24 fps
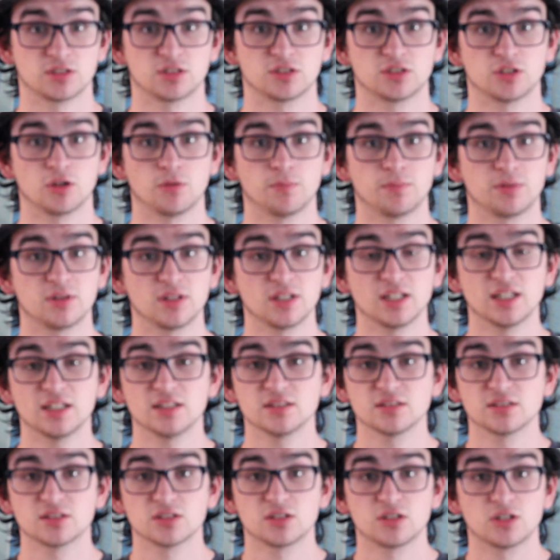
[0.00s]
so
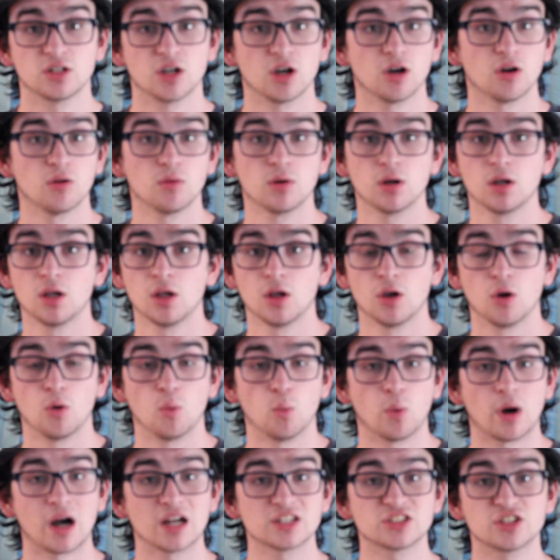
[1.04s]
please go
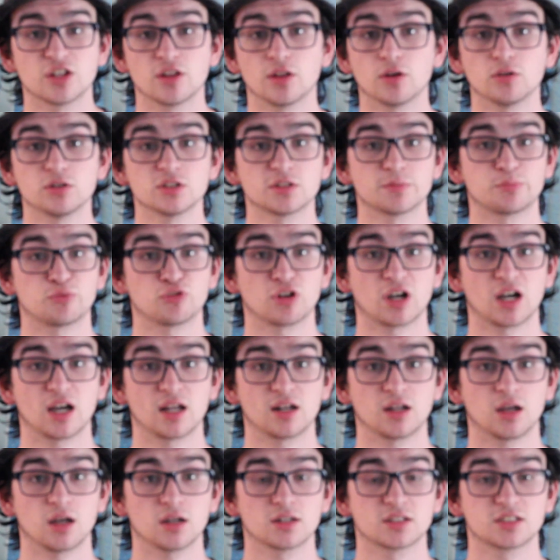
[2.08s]
watch those
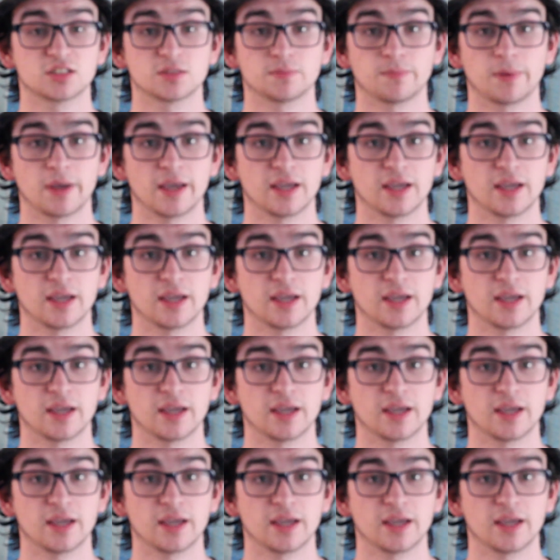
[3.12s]
products,